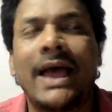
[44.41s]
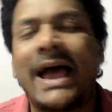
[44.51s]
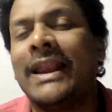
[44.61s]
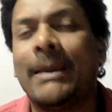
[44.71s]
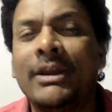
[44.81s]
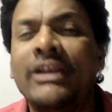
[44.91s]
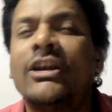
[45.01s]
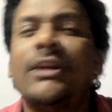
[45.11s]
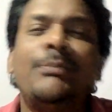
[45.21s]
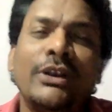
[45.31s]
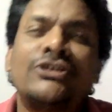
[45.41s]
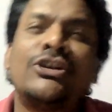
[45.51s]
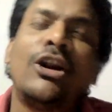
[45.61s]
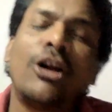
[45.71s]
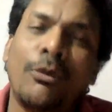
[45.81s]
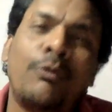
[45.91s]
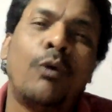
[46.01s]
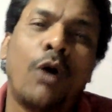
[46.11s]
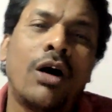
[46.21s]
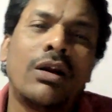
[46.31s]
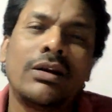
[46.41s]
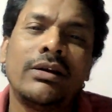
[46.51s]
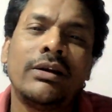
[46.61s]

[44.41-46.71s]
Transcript: An American prisoner of war